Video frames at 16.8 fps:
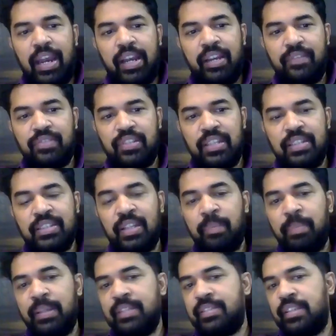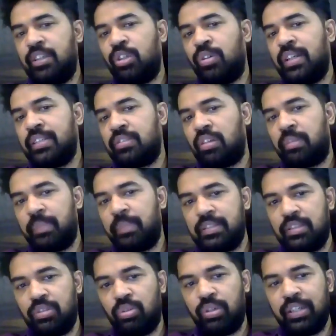and if she is a P C O S or P
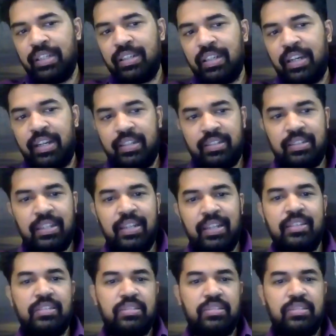C O D client, then